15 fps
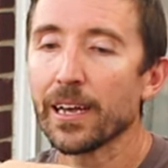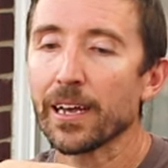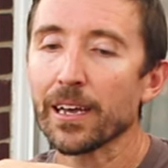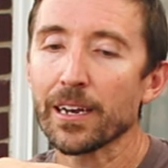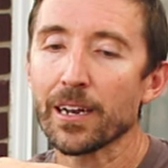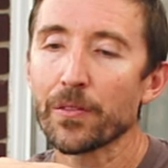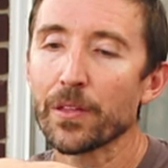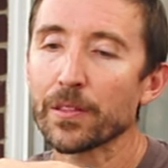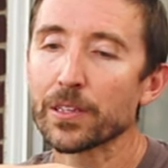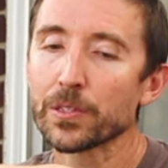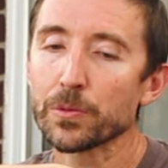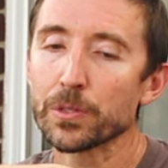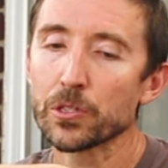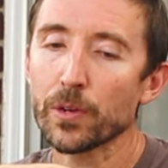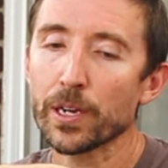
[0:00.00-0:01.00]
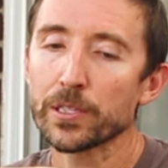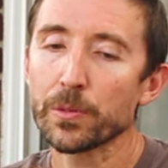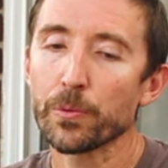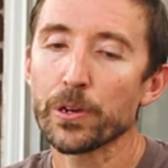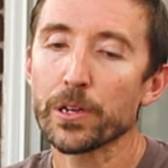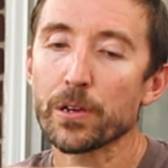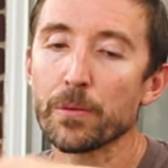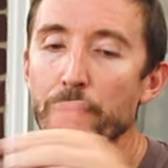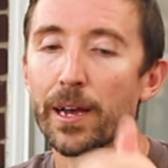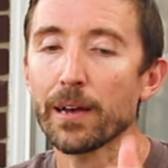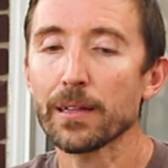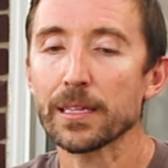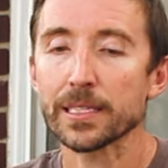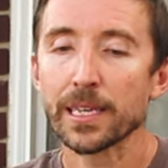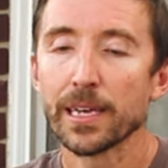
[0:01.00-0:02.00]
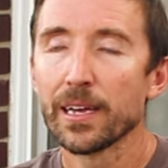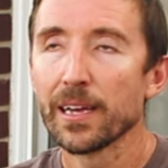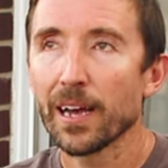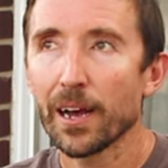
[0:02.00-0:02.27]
And I think this one strikes a pretty good balance.